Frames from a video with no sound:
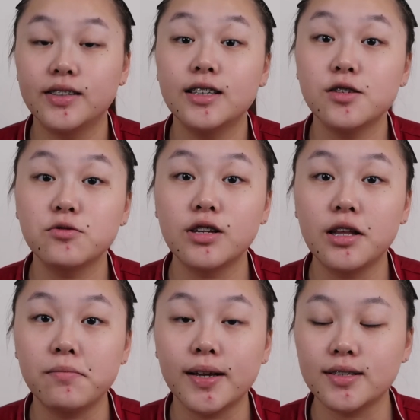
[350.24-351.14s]
This is
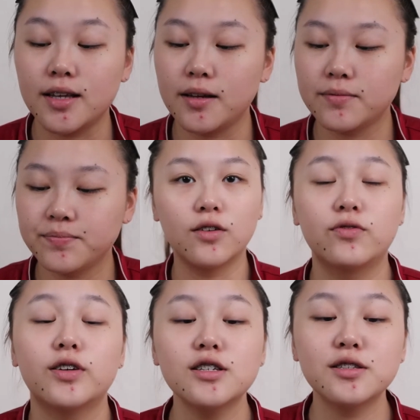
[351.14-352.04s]
really messy. The
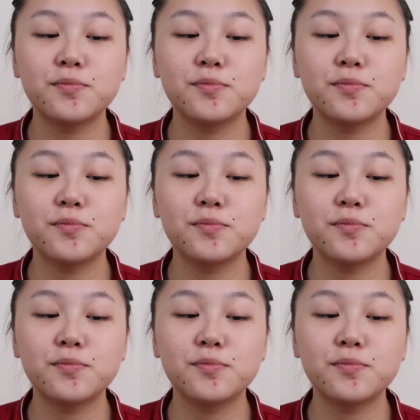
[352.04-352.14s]
first